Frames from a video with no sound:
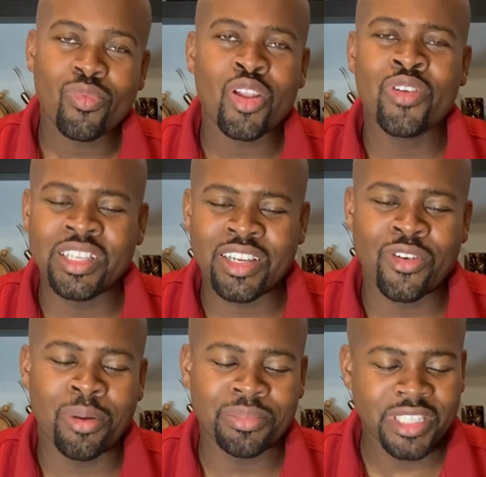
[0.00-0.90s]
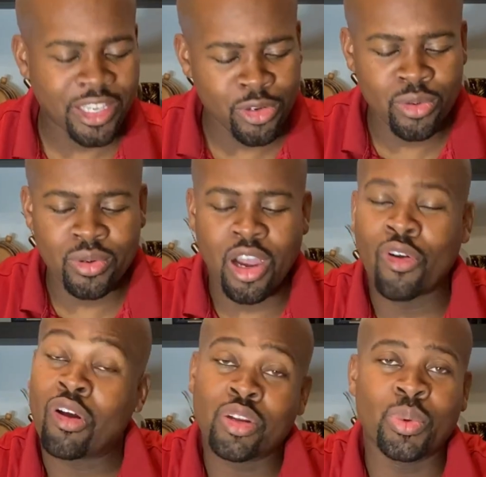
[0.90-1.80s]
Ready Set Rum, taking you
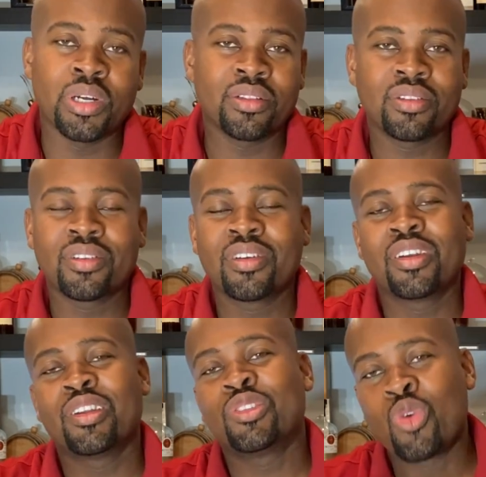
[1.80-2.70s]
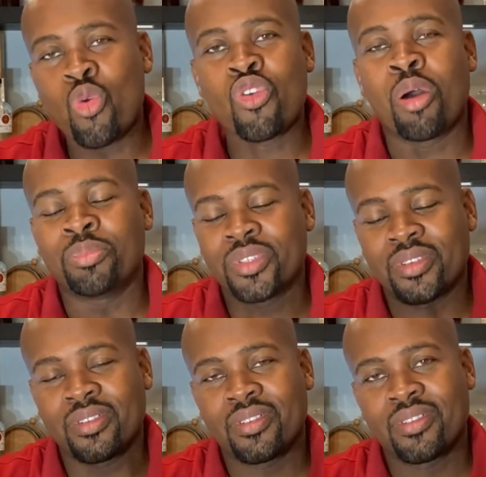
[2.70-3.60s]
around the world, 2 rums
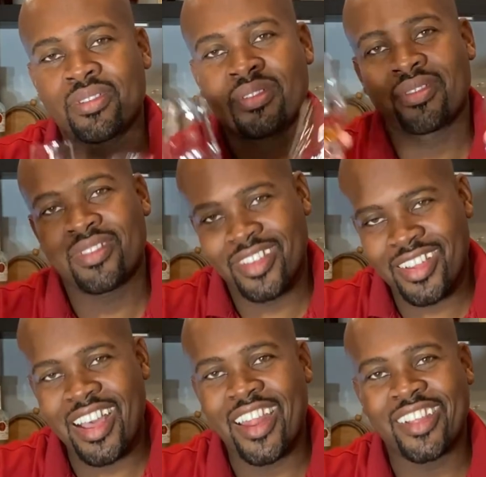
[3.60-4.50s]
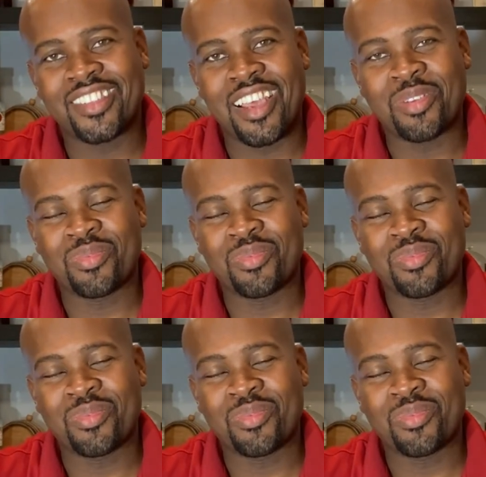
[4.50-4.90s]
at a time.